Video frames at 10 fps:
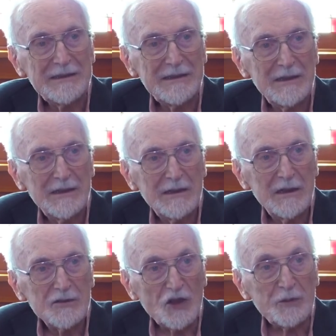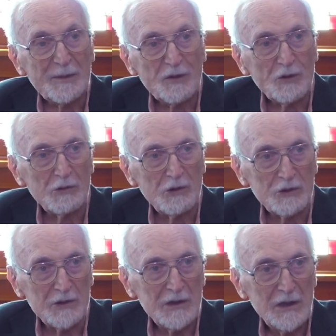So uh, just before
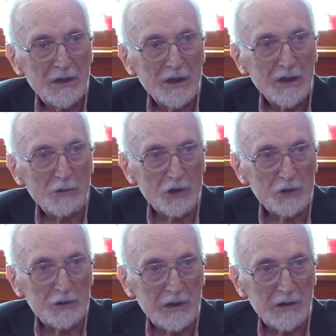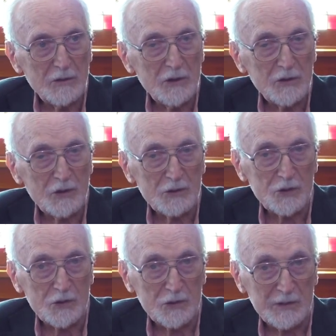World World so, uh, World War
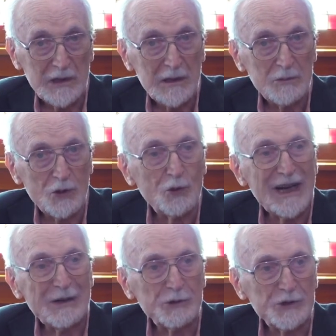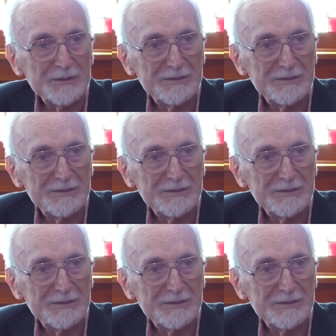II broke out.